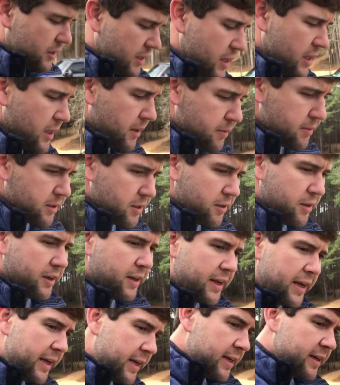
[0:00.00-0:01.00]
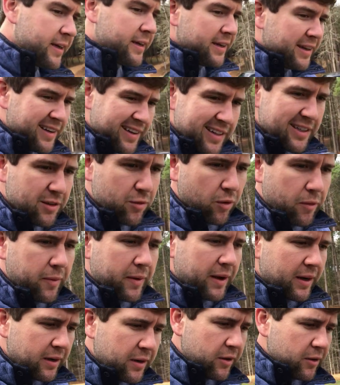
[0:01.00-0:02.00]
schemes. So today, it's what
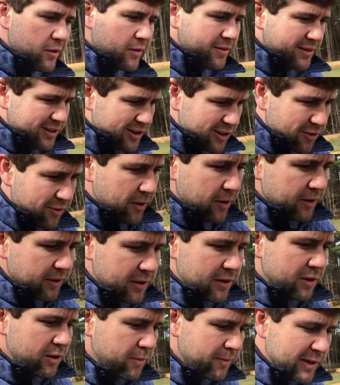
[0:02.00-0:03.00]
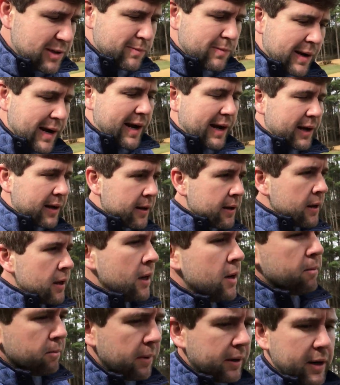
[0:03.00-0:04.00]
we kind of doing. We're just focusing on Miss Mac.
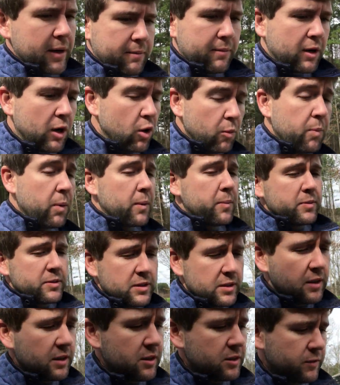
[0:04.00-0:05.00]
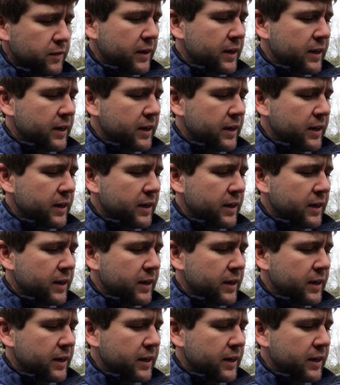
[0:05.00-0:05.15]
But um, the whole purpose of this